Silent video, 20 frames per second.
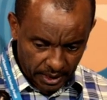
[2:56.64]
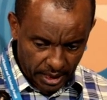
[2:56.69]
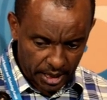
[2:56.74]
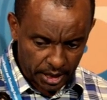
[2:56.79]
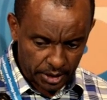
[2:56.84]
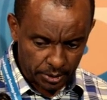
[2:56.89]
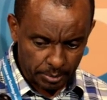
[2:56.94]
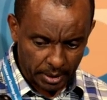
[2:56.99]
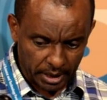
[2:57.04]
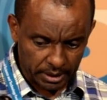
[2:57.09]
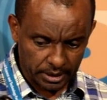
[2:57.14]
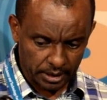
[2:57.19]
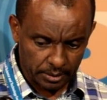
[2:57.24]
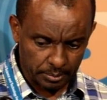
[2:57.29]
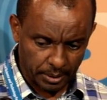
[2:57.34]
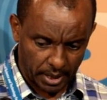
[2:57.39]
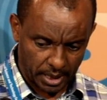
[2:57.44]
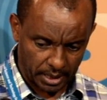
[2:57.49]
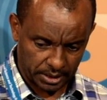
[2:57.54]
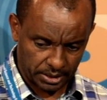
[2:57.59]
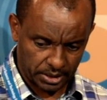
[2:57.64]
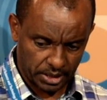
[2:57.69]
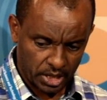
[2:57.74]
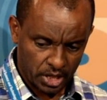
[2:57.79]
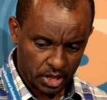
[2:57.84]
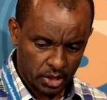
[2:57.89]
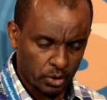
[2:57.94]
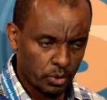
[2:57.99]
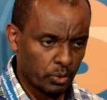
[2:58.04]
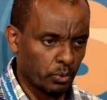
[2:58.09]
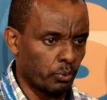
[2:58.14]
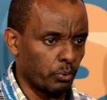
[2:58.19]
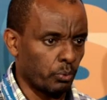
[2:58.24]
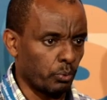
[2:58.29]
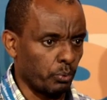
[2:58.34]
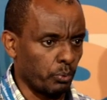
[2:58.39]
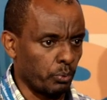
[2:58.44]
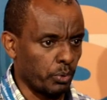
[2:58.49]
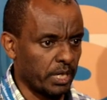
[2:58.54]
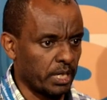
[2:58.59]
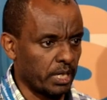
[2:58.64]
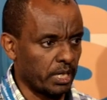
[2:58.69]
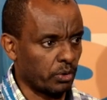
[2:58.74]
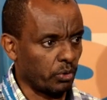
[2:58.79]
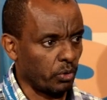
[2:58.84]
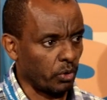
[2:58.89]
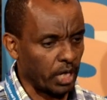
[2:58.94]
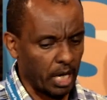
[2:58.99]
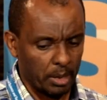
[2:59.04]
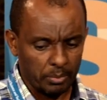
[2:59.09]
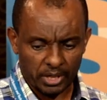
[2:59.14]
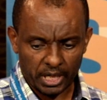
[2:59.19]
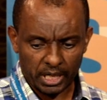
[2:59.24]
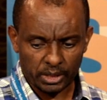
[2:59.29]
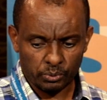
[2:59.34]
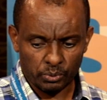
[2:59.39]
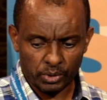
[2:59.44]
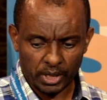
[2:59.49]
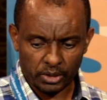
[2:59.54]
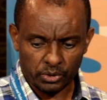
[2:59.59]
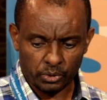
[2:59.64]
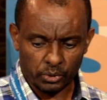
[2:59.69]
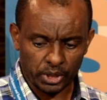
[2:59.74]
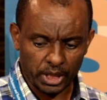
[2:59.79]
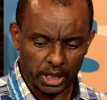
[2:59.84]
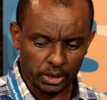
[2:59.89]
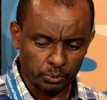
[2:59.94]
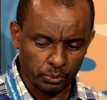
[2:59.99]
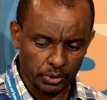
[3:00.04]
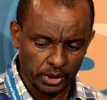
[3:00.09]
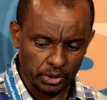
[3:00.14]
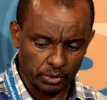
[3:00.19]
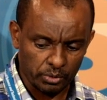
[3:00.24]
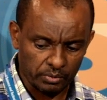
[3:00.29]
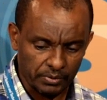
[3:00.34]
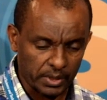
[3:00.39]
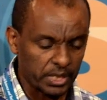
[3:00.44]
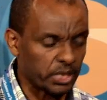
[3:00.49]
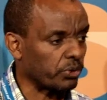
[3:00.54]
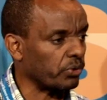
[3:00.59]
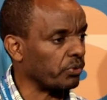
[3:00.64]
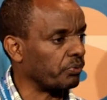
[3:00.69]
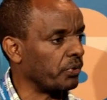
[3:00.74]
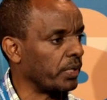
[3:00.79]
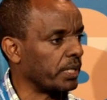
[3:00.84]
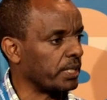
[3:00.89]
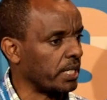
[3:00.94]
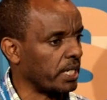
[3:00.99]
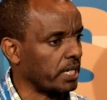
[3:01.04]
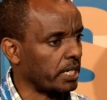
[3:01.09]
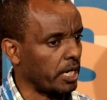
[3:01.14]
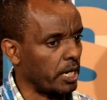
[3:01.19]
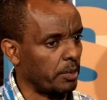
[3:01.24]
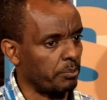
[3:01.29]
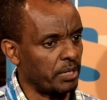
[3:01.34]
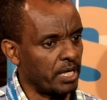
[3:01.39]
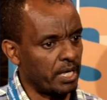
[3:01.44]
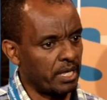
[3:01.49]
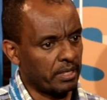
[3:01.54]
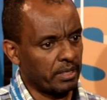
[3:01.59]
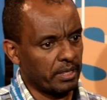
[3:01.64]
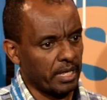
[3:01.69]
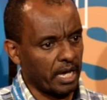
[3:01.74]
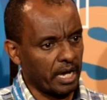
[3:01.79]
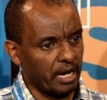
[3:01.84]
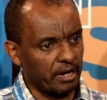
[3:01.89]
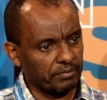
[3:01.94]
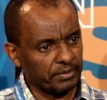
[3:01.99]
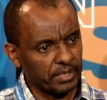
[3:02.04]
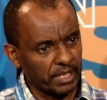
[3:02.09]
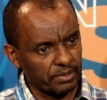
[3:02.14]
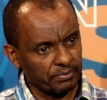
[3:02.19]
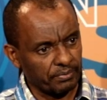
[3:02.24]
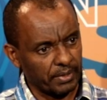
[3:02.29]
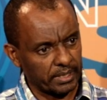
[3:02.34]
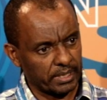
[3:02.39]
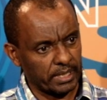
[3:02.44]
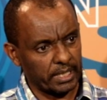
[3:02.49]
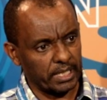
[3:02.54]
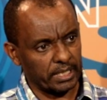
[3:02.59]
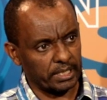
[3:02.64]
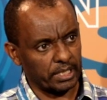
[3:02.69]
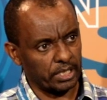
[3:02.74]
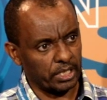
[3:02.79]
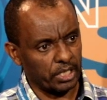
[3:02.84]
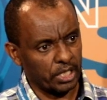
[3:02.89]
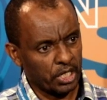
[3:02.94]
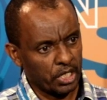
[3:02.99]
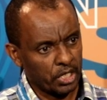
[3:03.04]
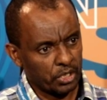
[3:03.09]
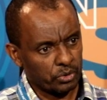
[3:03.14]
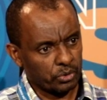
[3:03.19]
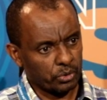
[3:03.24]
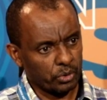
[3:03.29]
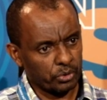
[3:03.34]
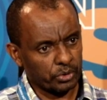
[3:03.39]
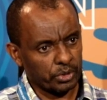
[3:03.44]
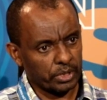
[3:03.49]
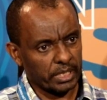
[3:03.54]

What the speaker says: and battery packs. We collaborate, we associate with University of Western Cape. They have this facility. So